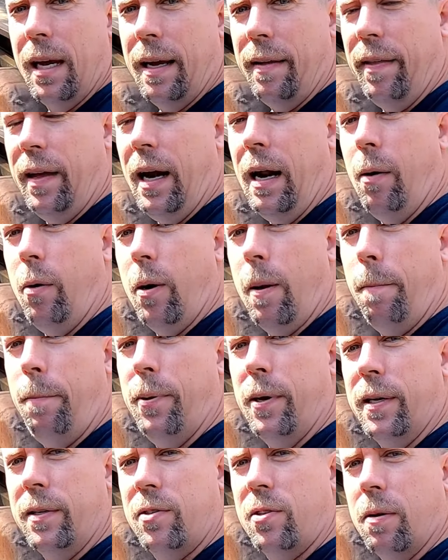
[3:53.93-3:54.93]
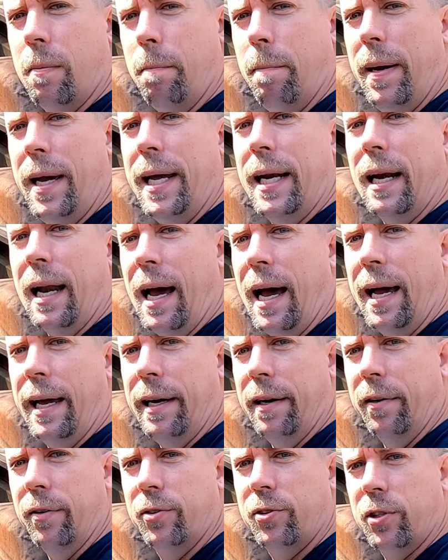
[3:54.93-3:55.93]
And then I wanna put some bed
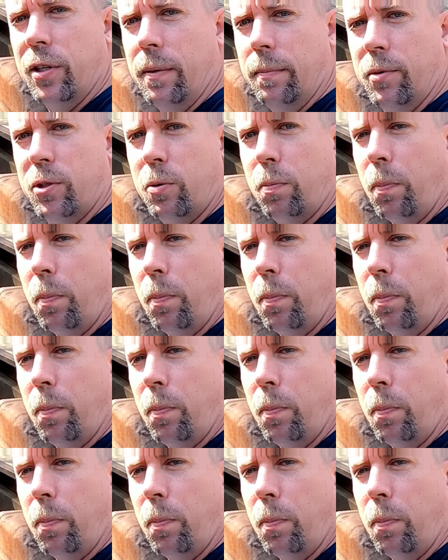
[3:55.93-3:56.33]
liner, some